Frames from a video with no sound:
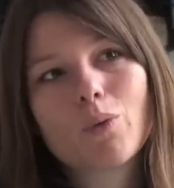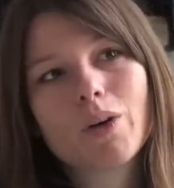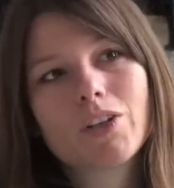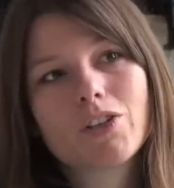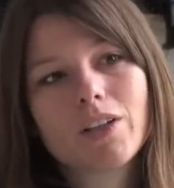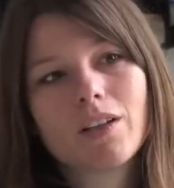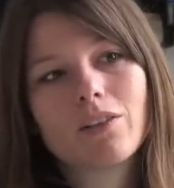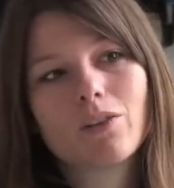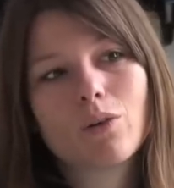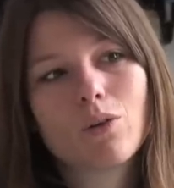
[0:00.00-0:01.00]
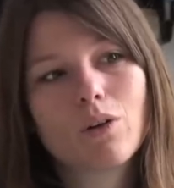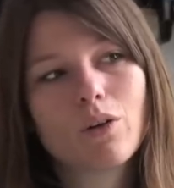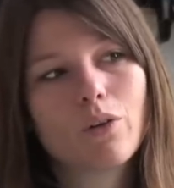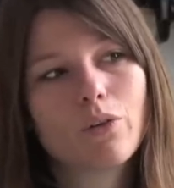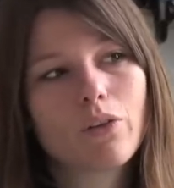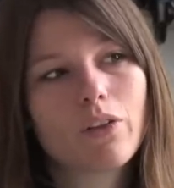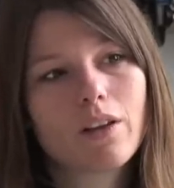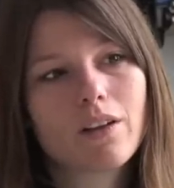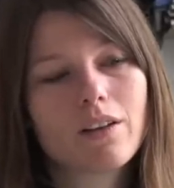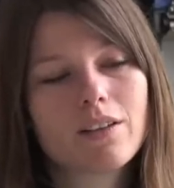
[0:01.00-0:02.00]
which is core of
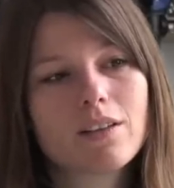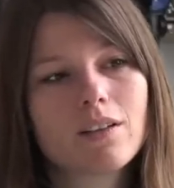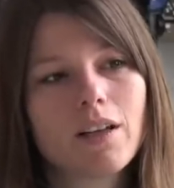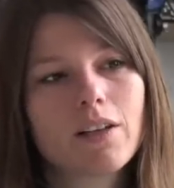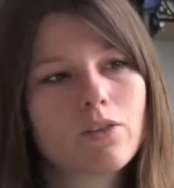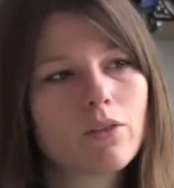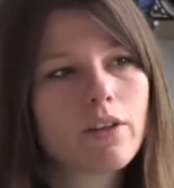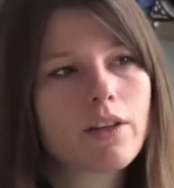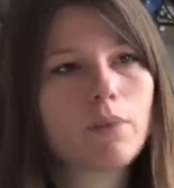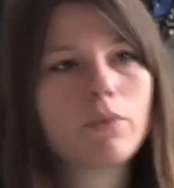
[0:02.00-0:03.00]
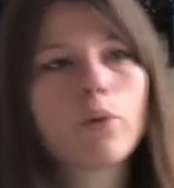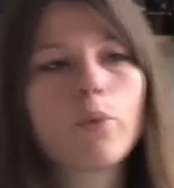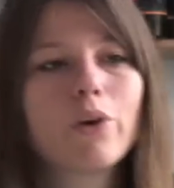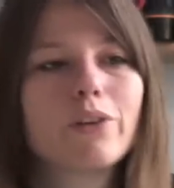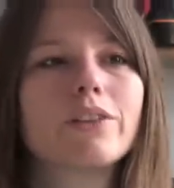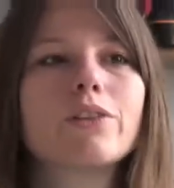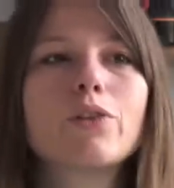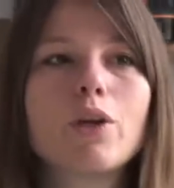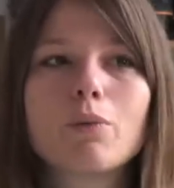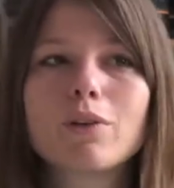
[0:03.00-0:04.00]
the installation All the Time in the World in
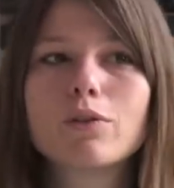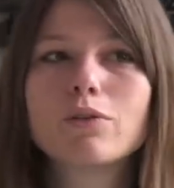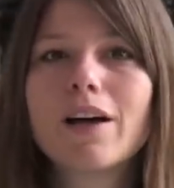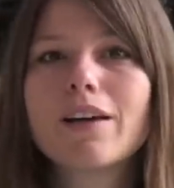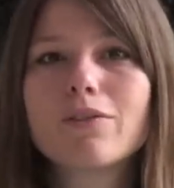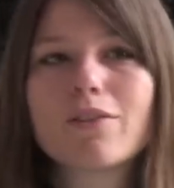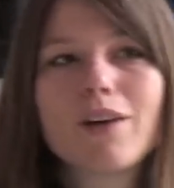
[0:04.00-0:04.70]
Terminal 5,